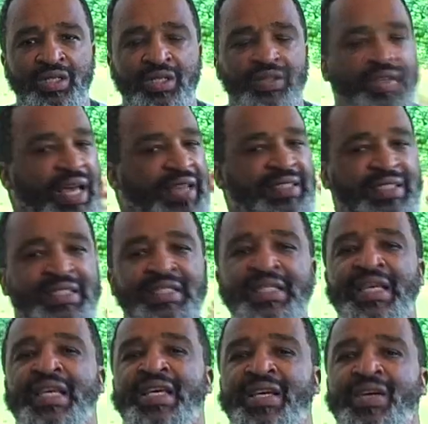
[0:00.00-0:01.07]
they
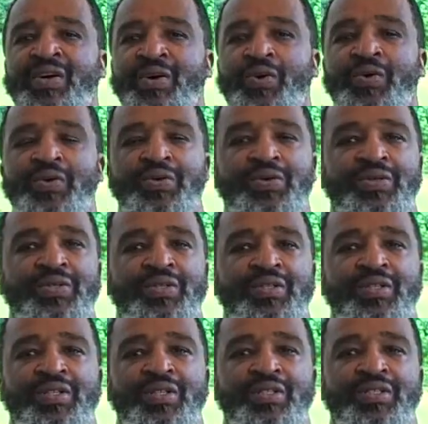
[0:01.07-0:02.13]
still
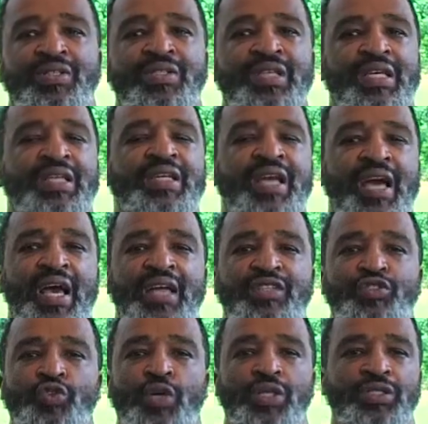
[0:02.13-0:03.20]
did not
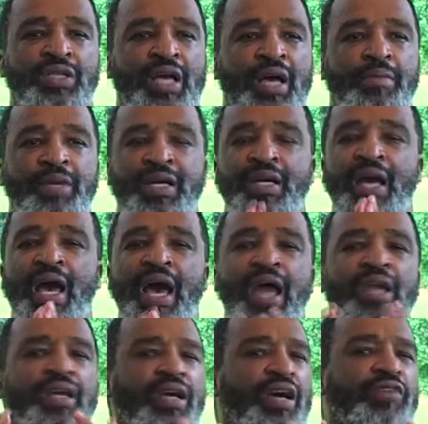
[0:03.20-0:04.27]
trust God. But
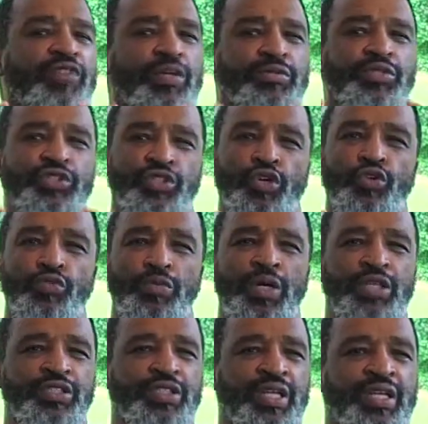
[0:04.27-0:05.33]
God loved them so
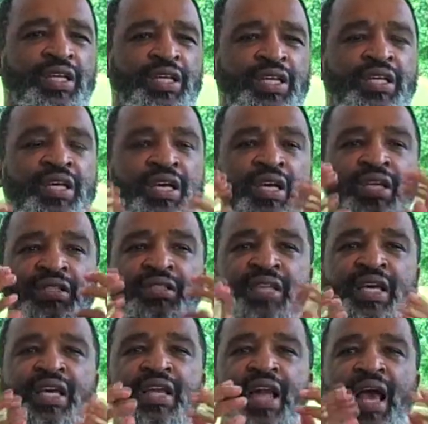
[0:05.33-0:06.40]
much that he
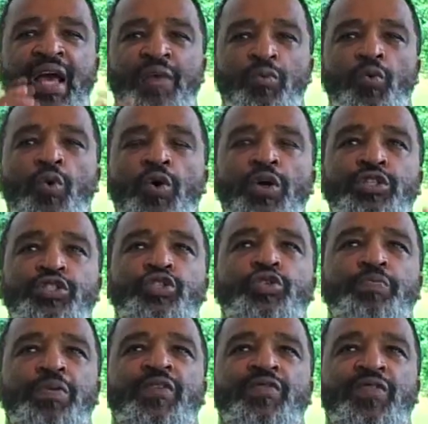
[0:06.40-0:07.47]
said, I want to
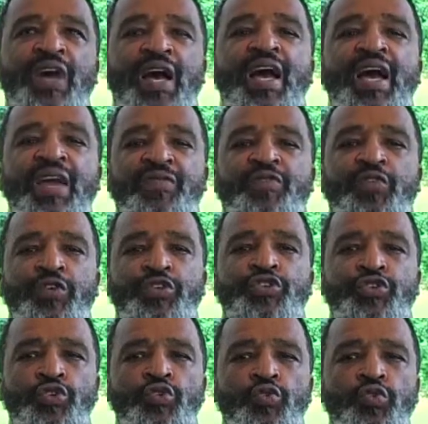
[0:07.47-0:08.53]
provide for
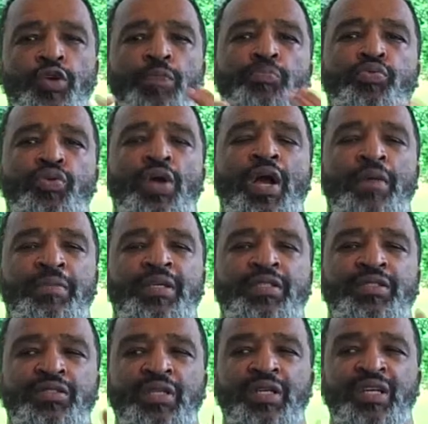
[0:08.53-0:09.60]
you the
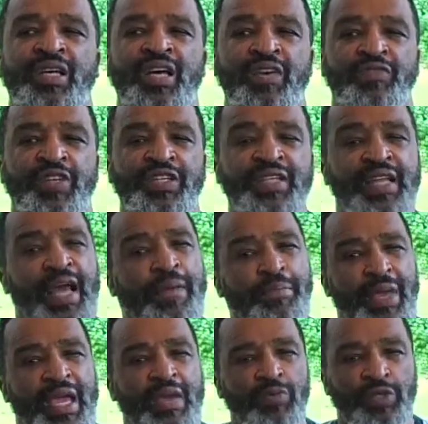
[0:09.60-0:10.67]
promise, the covenant that I
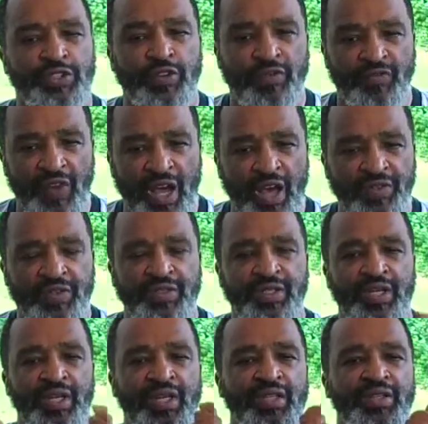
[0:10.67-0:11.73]
made with your fathers.
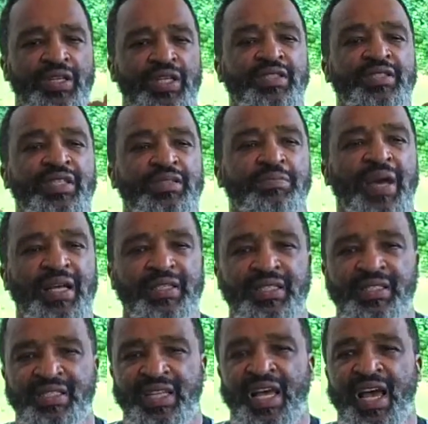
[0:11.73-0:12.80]
This is my
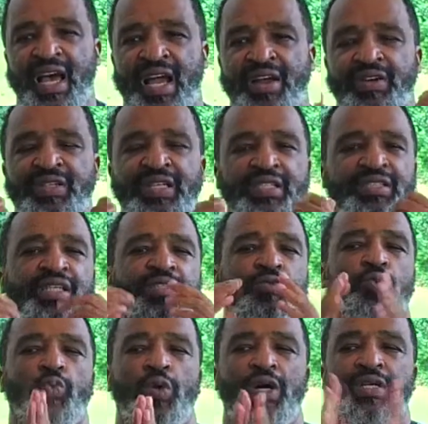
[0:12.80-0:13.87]
desire. This is
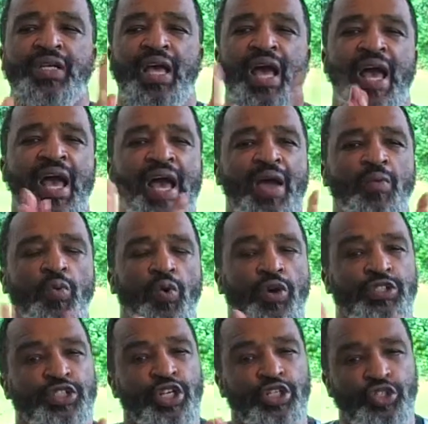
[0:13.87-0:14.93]
what I
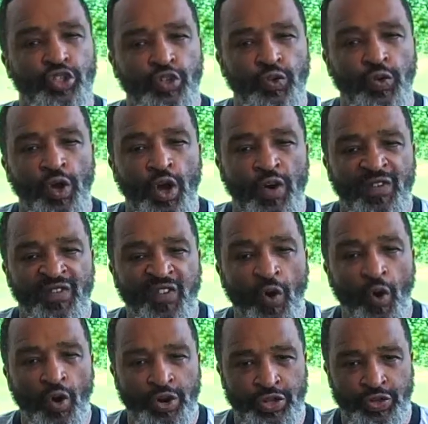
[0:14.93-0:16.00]
want to do
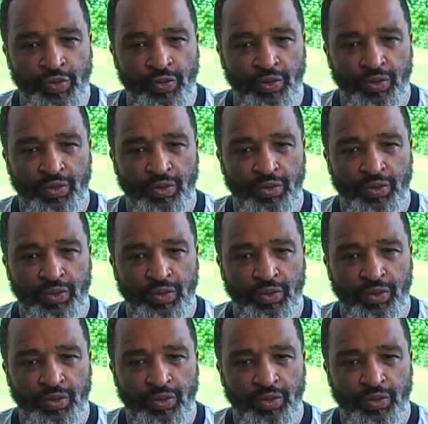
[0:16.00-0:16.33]
for you.